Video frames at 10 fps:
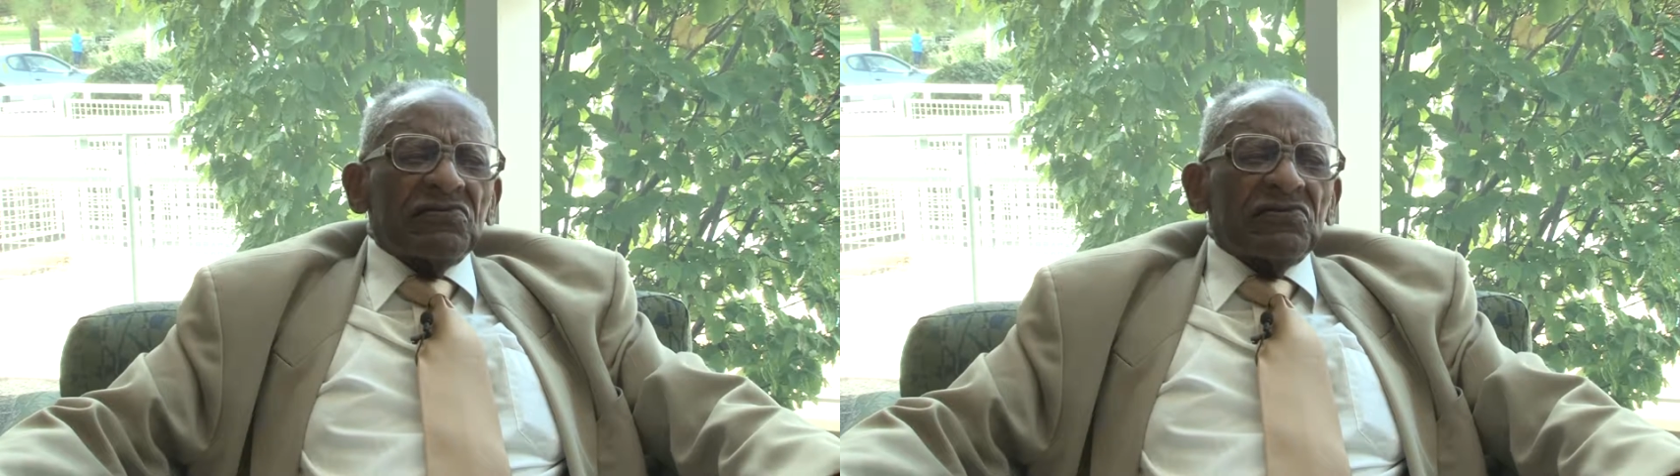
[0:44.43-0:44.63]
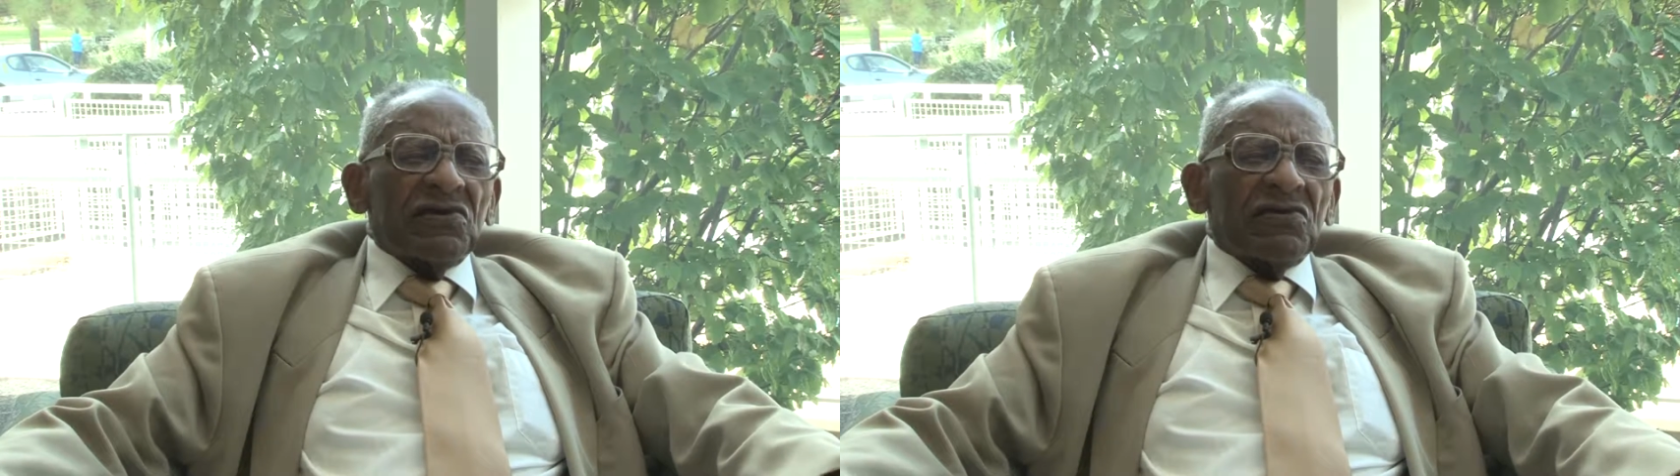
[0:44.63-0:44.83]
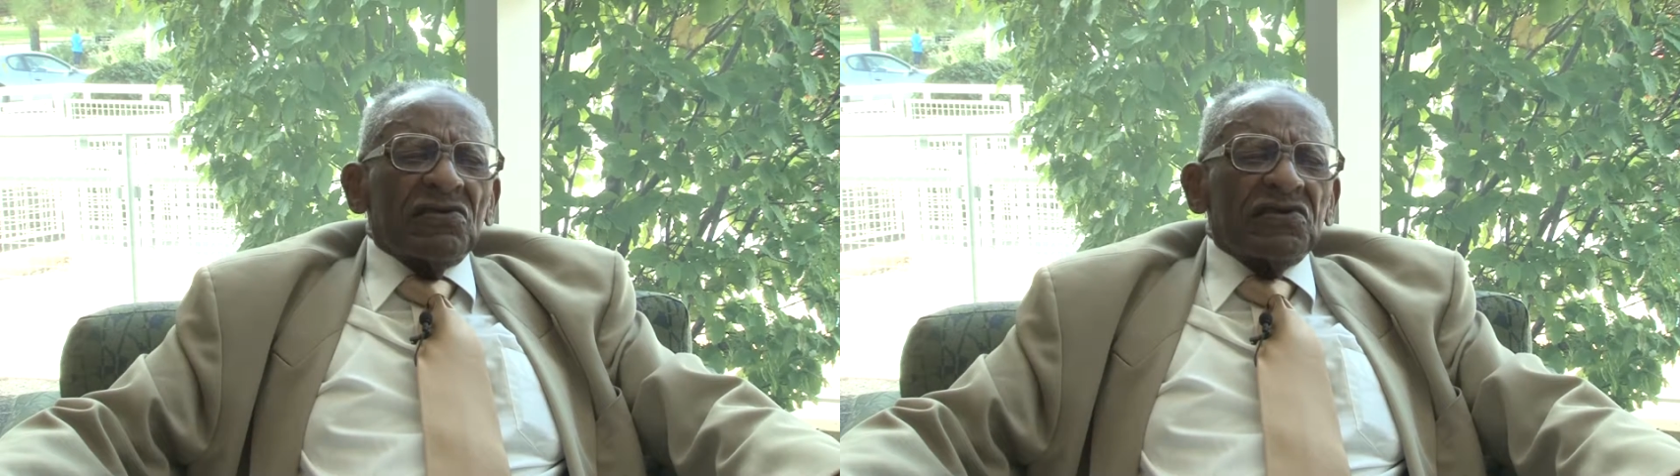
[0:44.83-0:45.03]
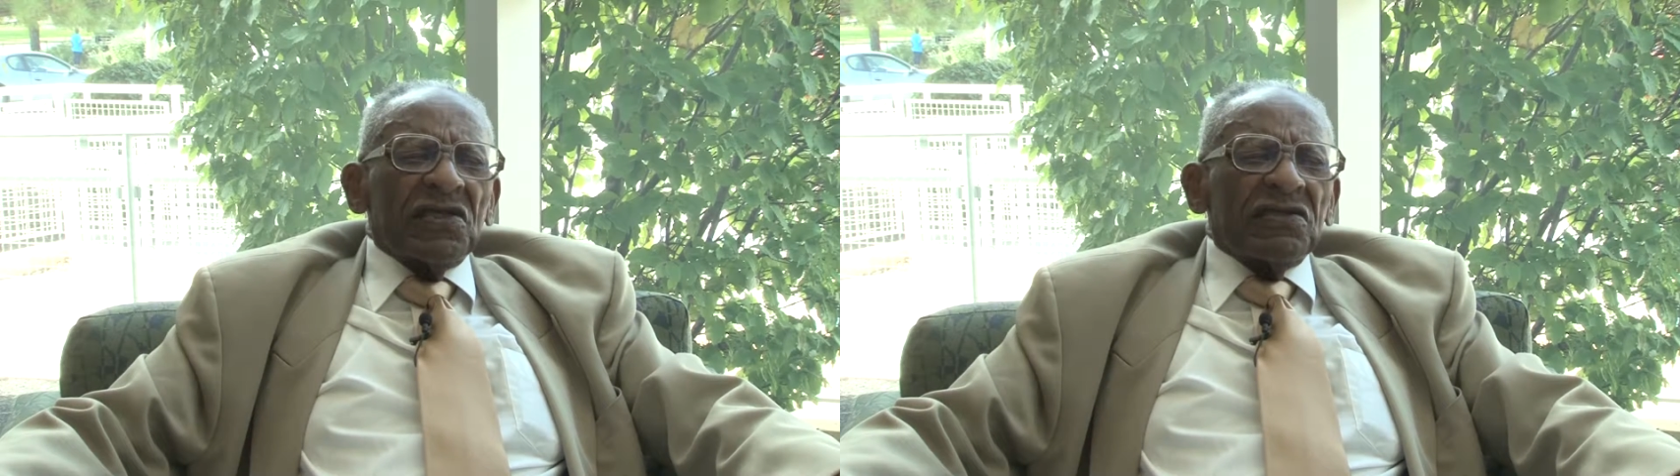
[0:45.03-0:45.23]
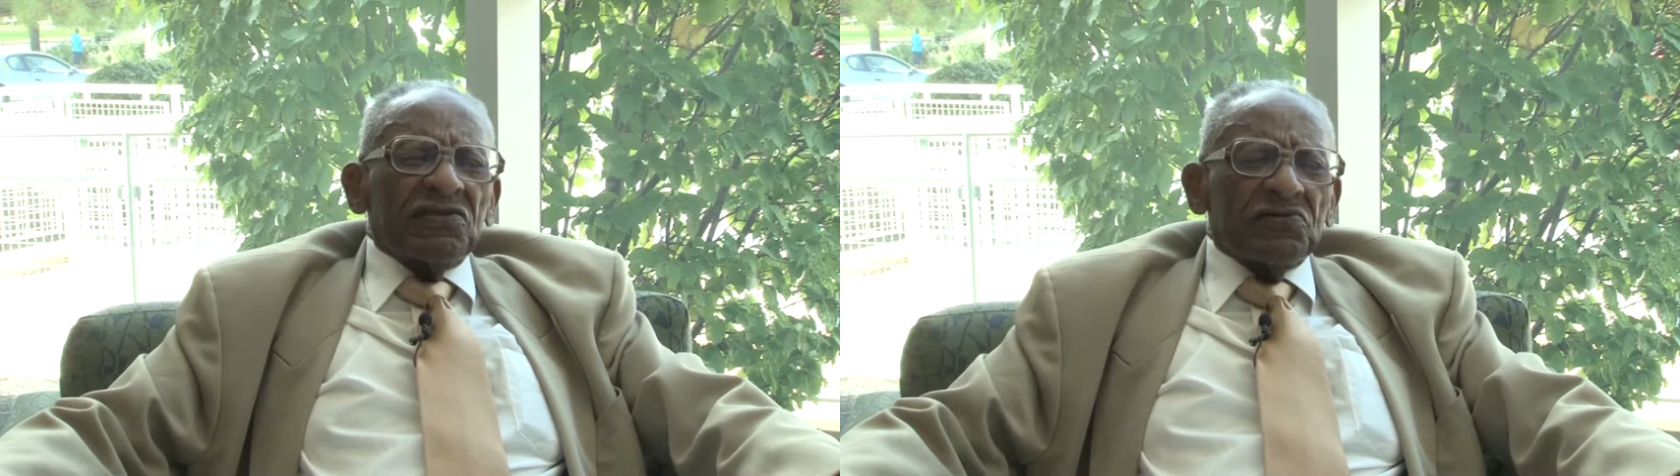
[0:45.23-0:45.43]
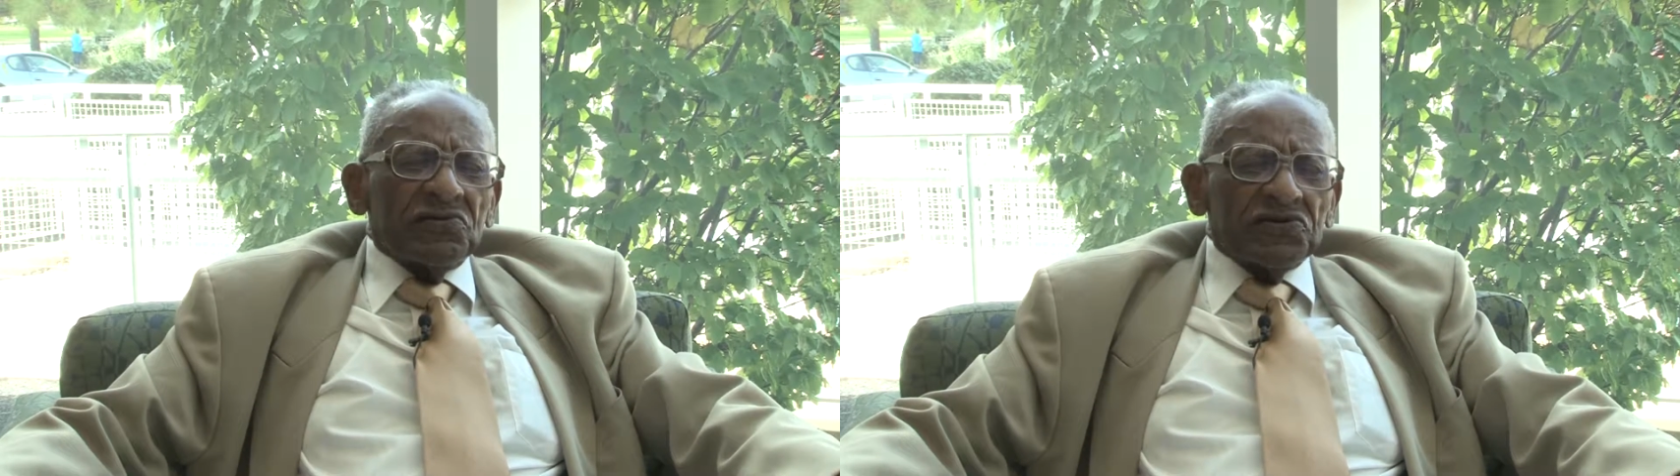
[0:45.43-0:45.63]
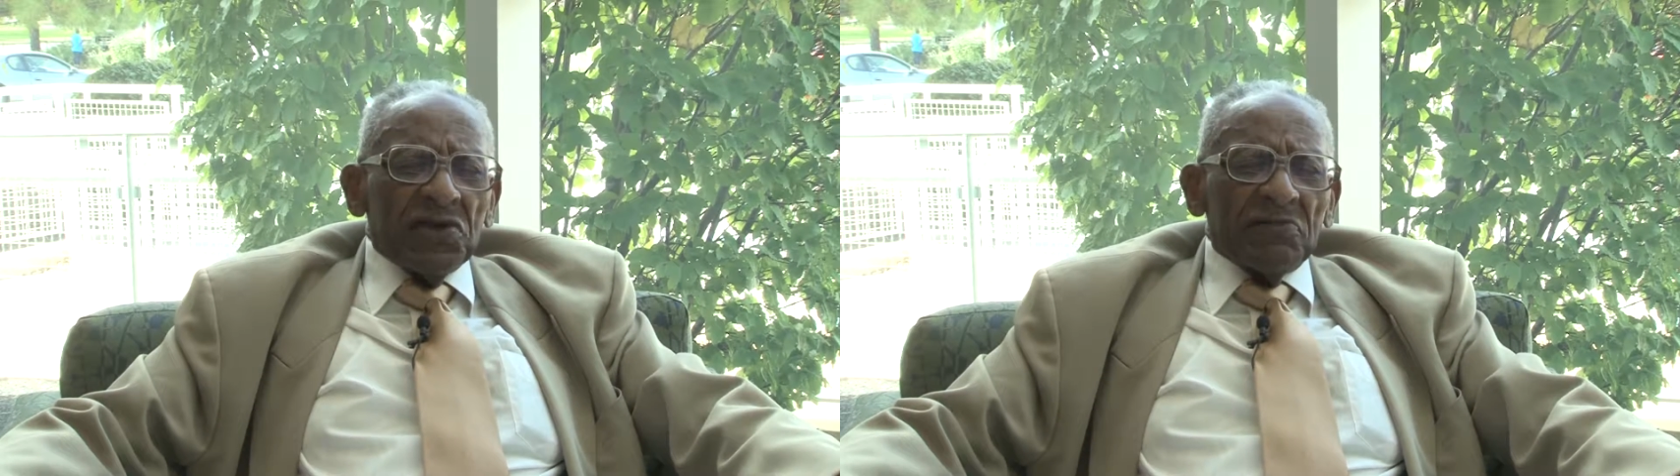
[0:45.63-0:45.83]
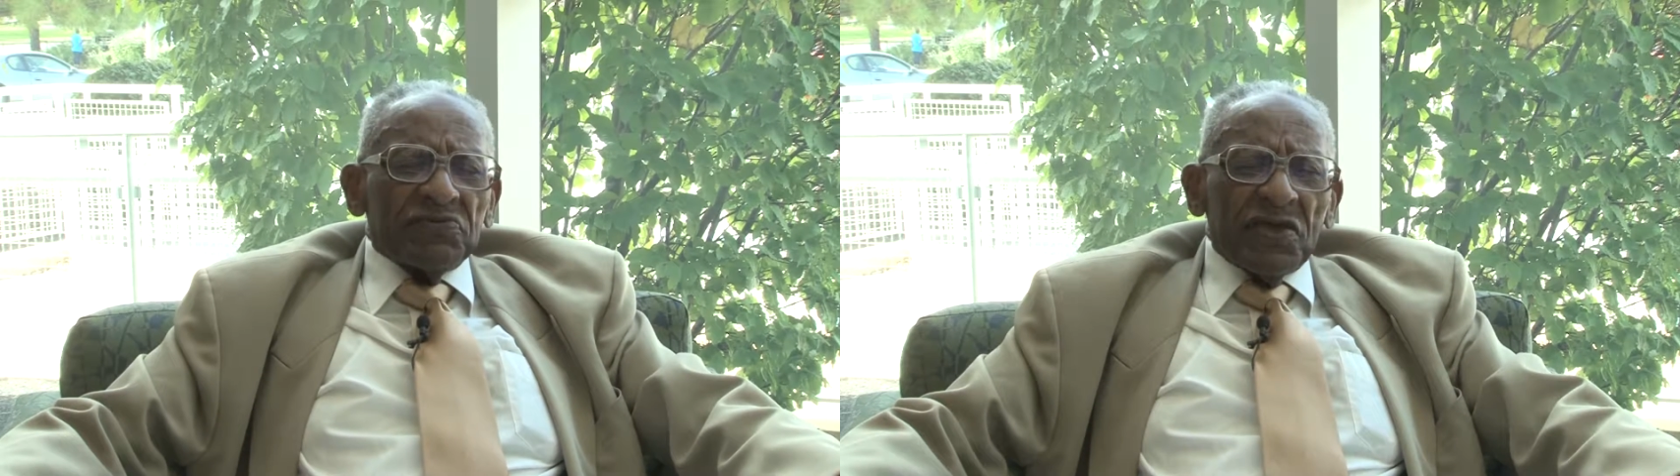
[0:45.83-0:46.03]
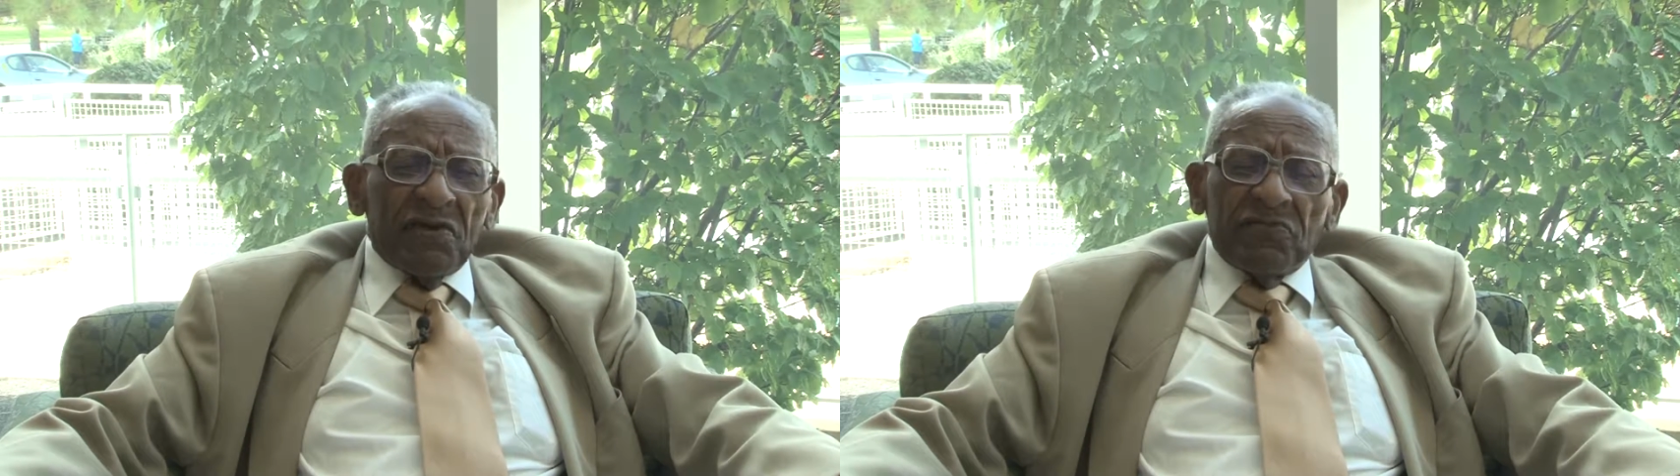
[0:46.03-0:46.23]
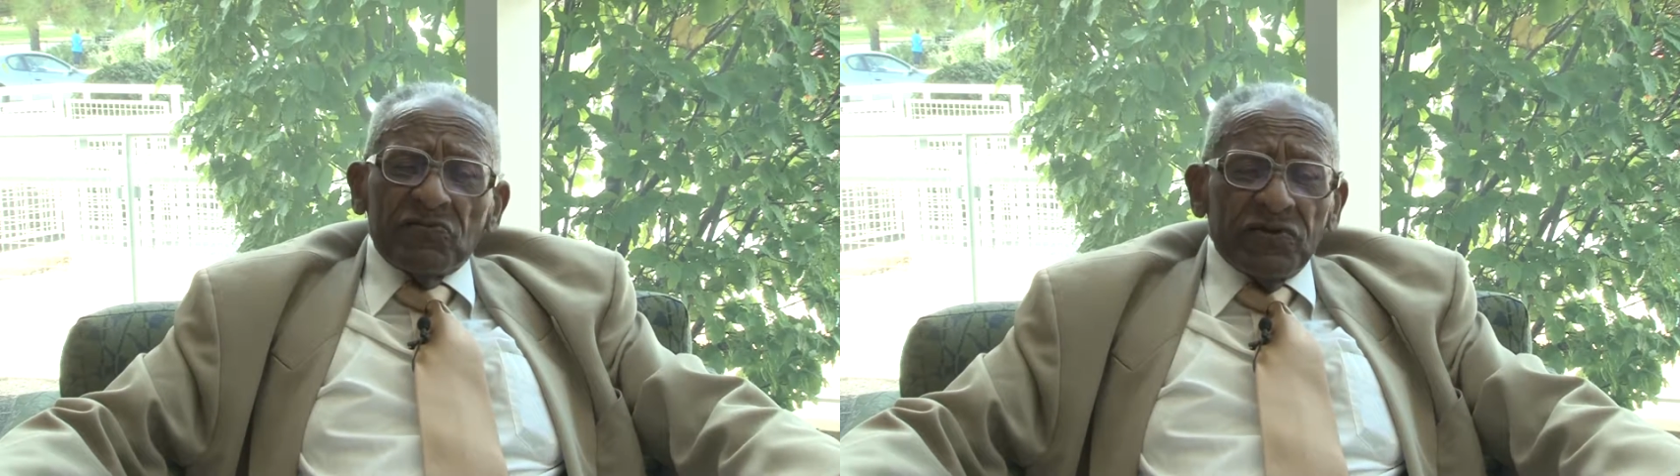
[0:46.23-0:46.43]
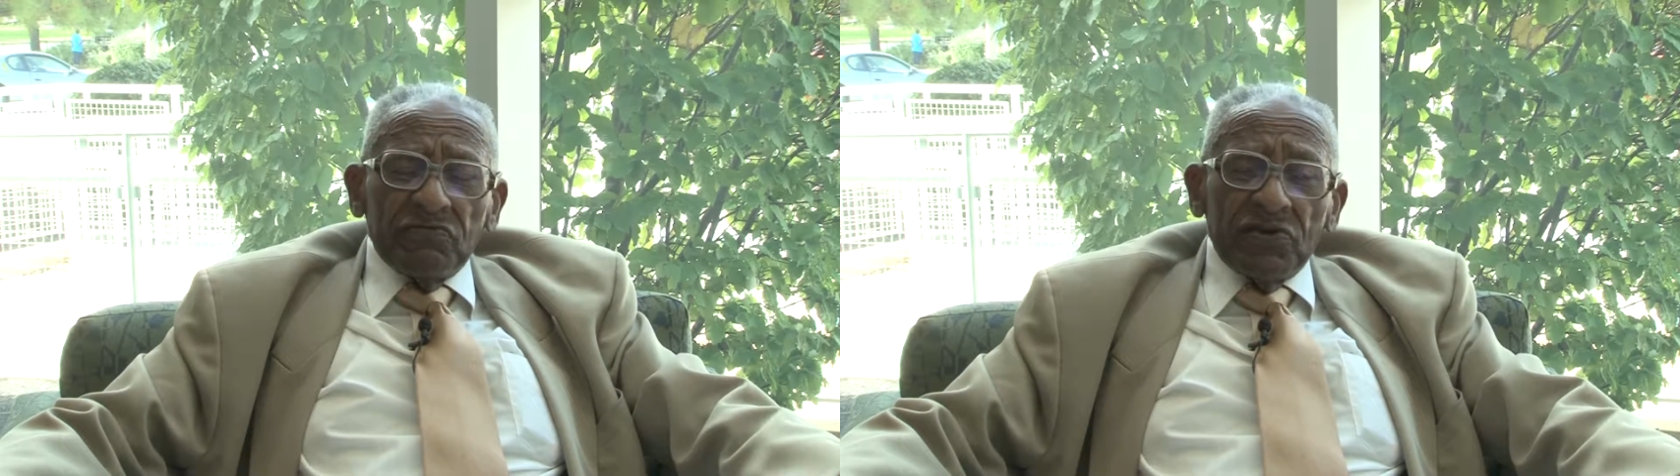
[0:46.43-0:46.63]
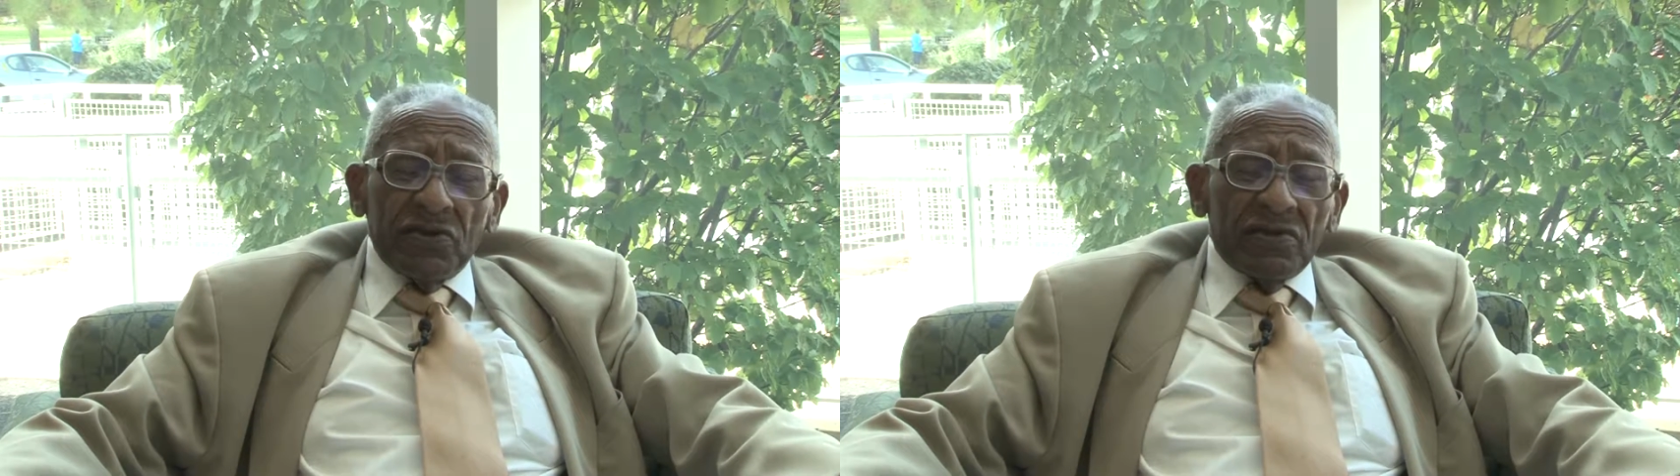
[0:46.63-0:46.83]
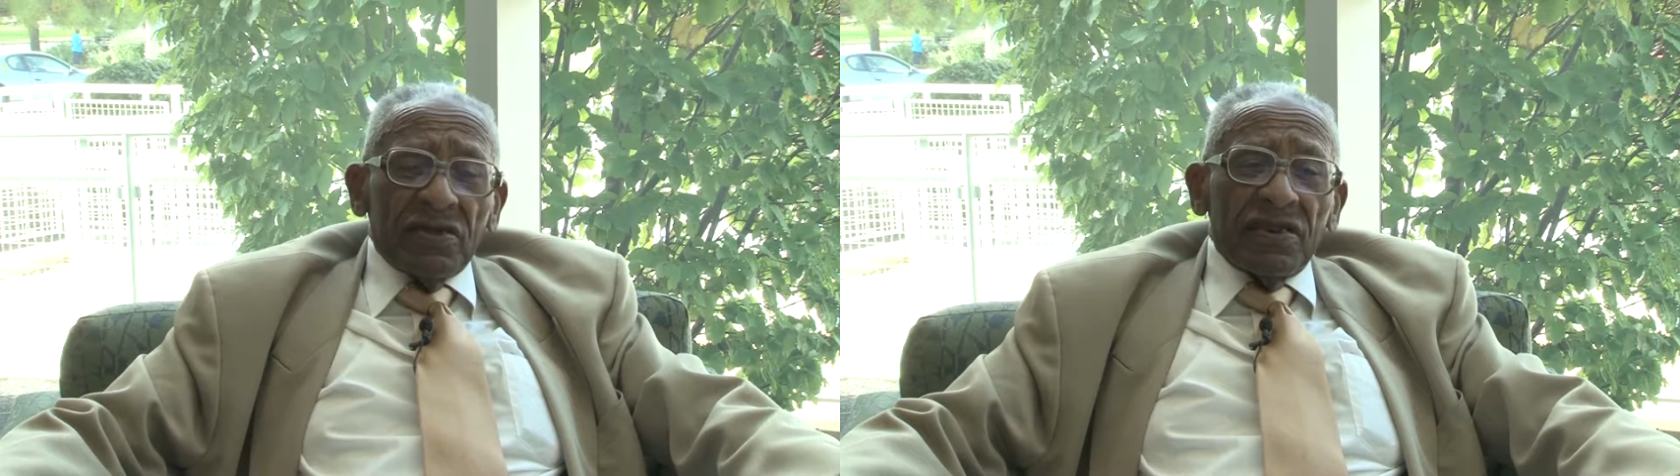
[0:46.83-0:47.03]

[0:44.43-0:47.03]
and sent it to the shop to have it rebuilt.